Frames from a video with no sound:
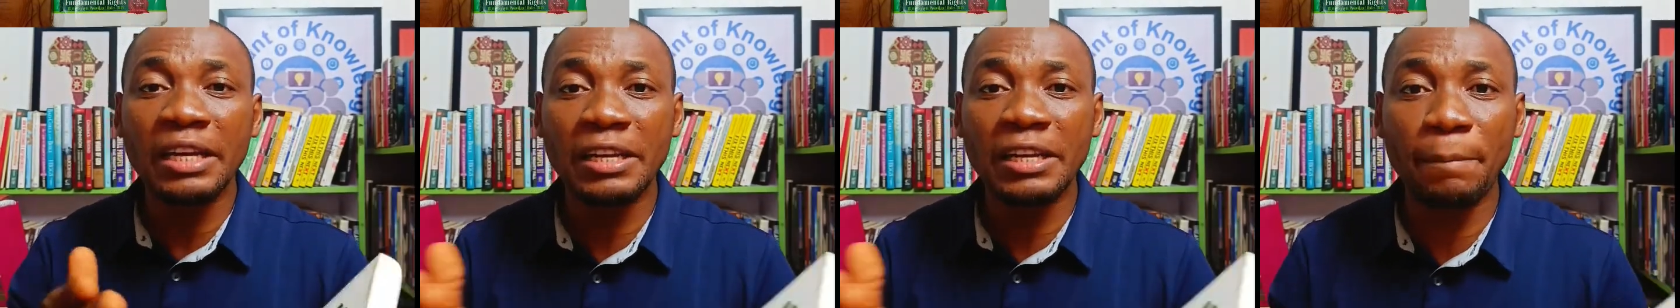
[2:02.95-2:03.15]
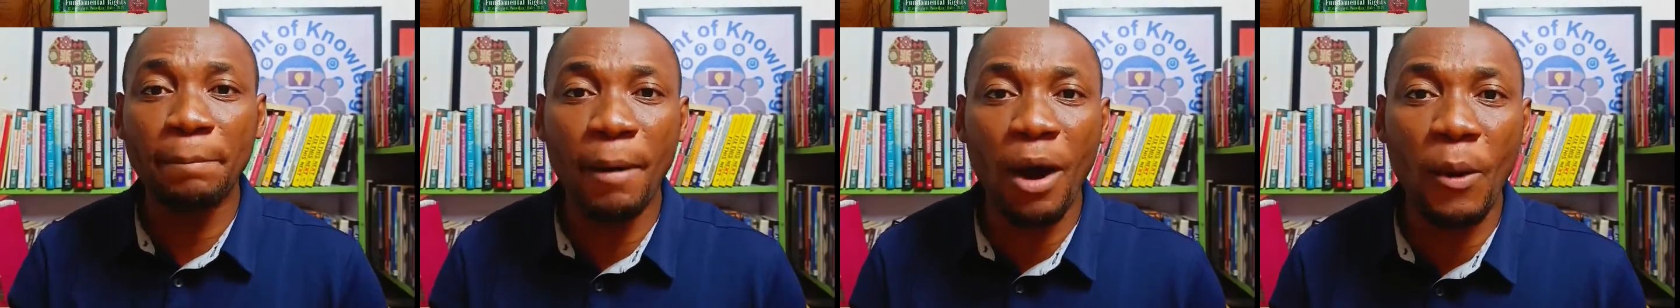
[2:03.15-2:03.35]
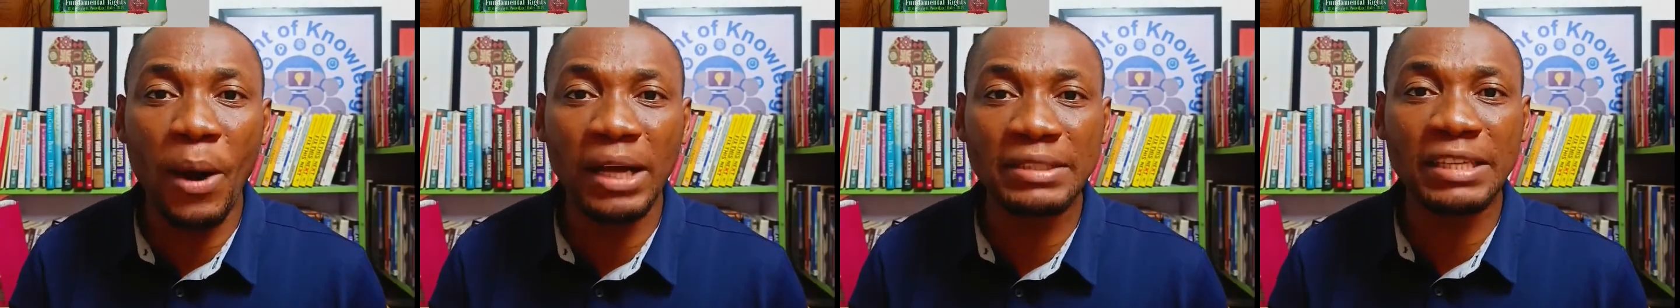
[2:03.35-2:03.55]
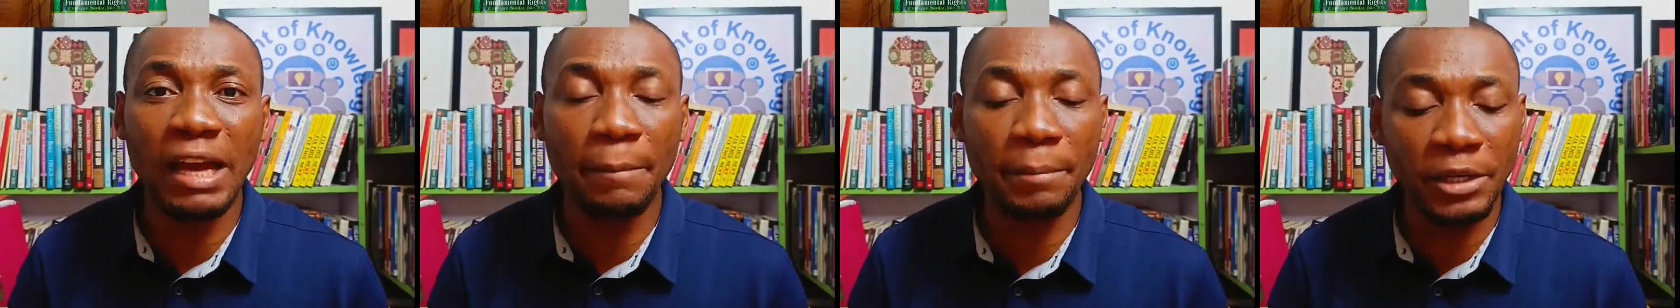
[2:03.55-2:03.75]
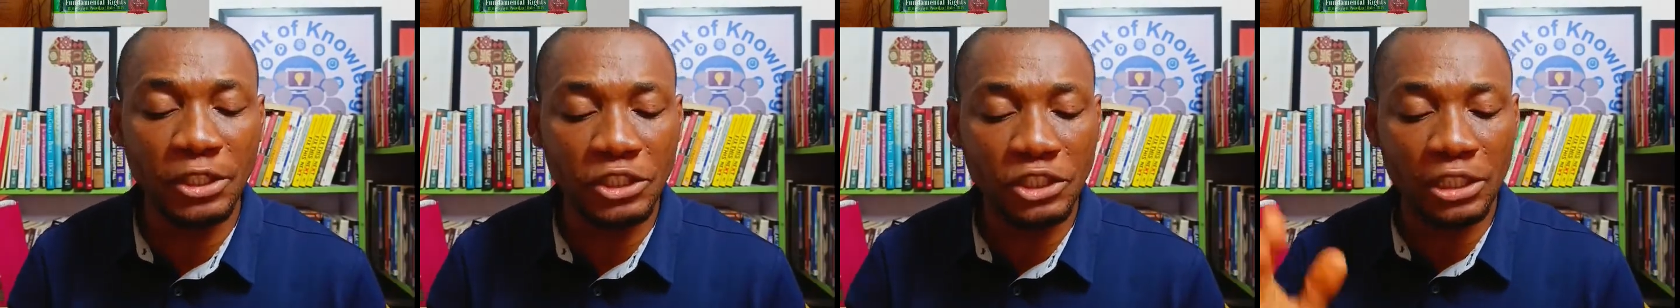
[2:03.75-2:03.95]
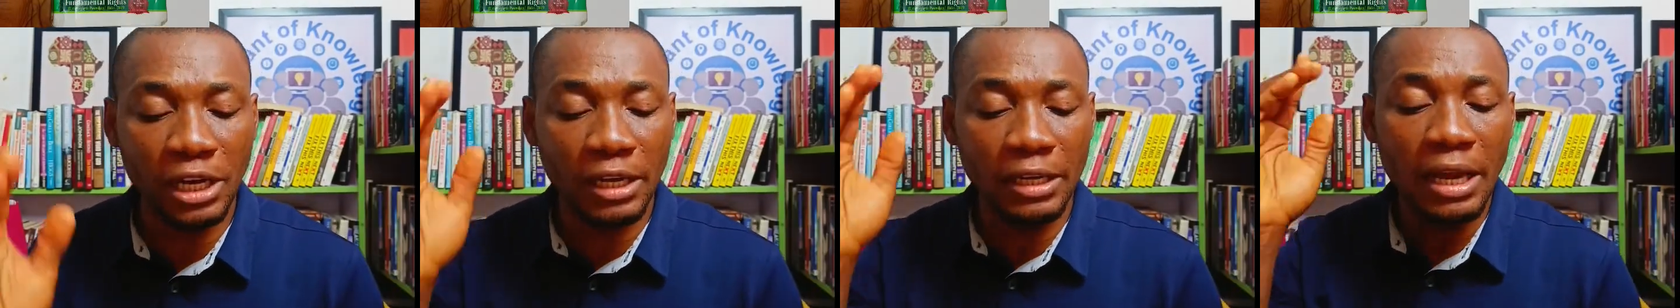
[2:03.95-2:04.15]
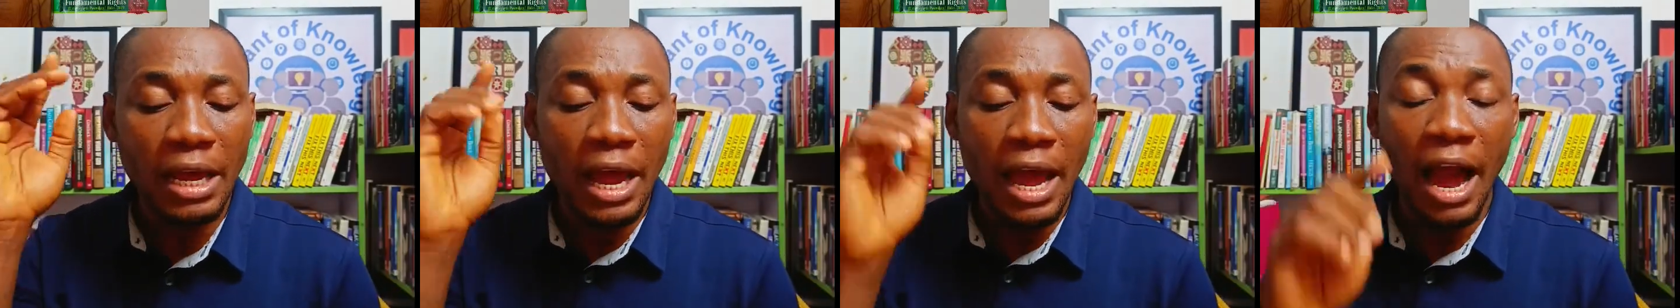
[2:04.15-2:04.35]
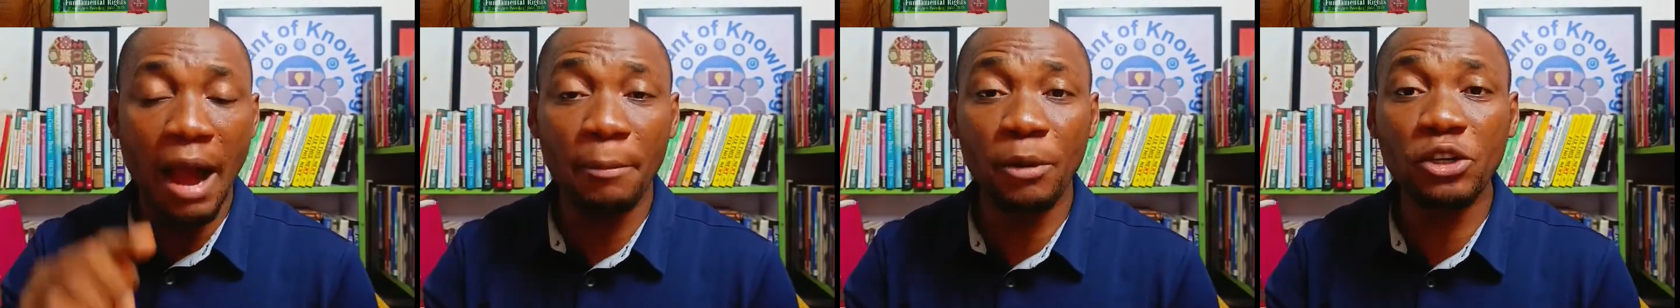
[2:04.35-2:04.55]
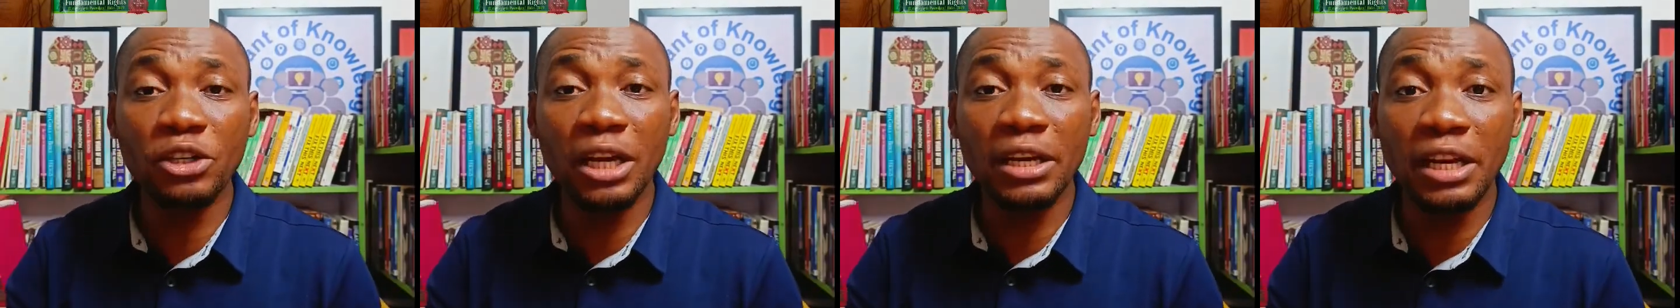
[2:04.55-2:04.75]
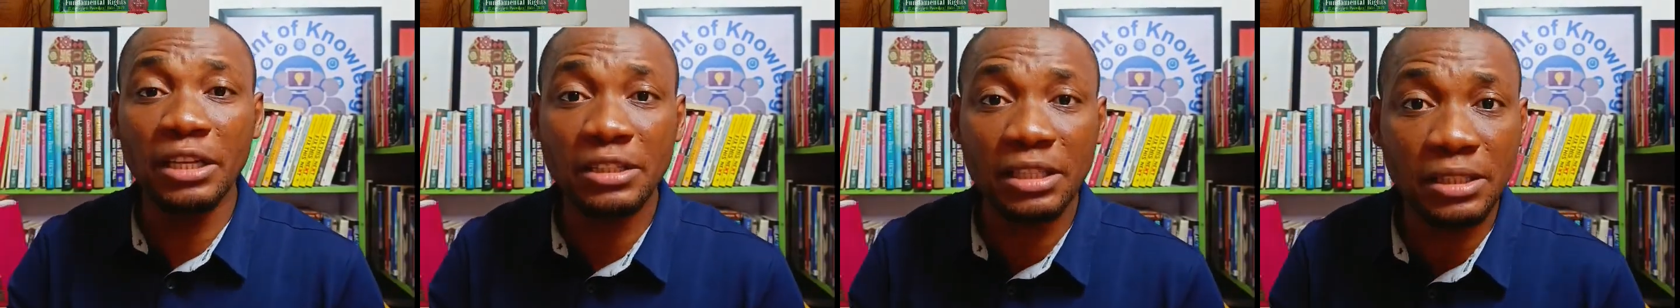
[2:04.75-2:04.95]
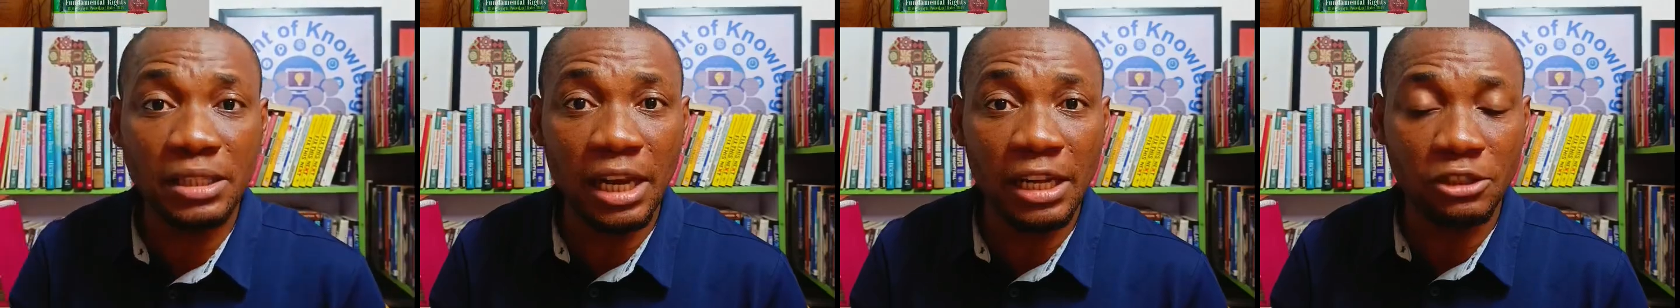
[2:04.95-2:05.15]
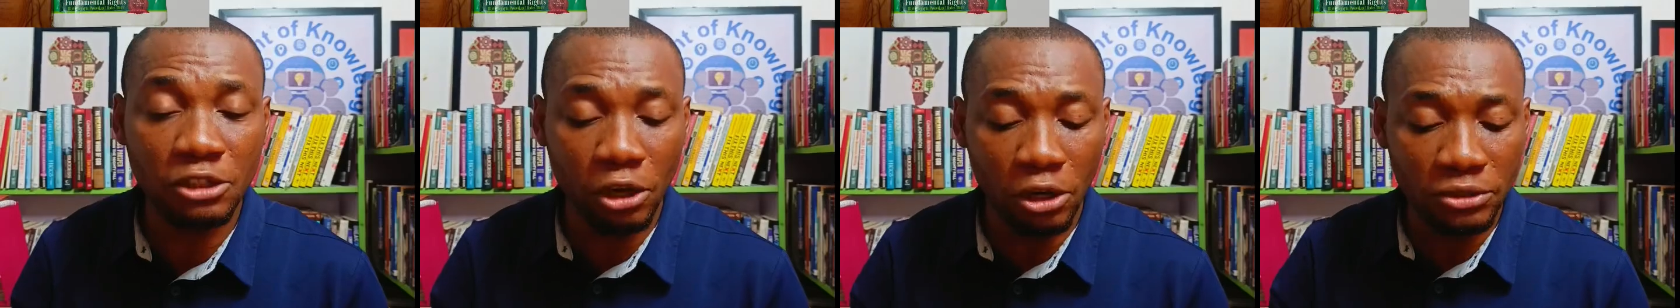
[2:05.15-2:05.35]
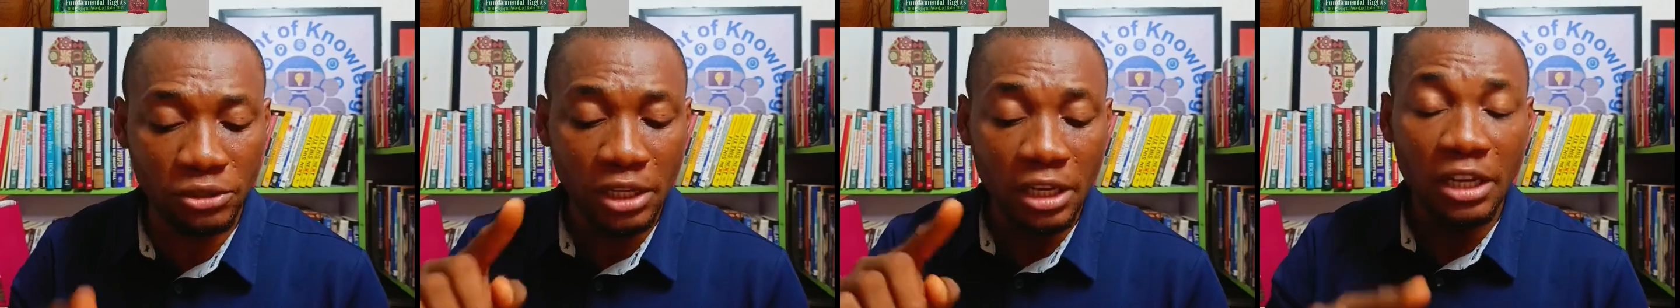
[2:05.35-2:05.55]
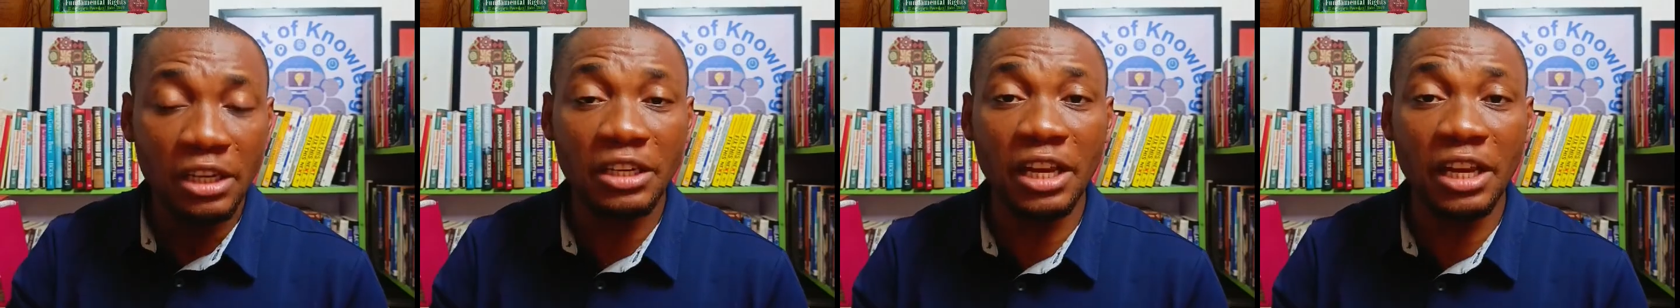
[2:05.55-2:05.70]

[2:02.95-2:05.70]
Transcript: The powers are being shared among the legislatures,